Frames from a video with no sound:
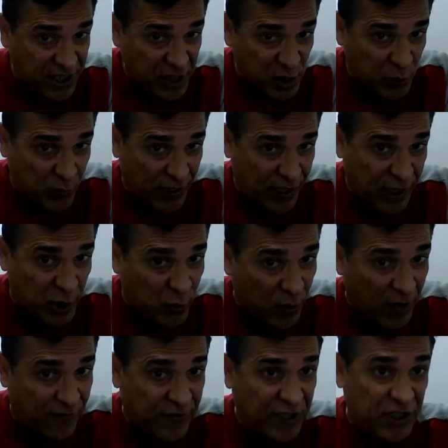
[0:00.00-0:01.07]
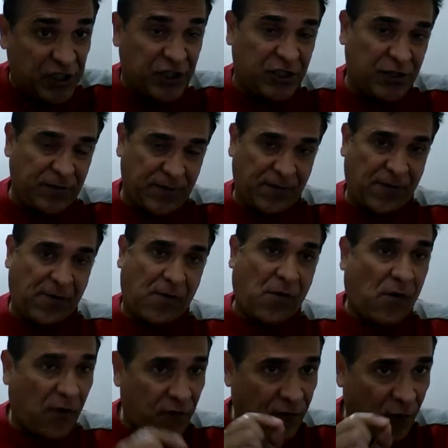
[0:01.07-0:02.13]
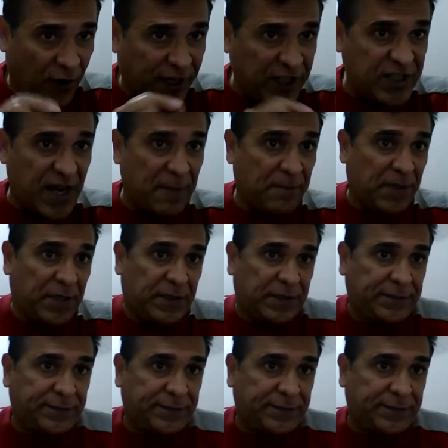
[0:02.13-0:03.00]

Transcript: is where you have reached. For example,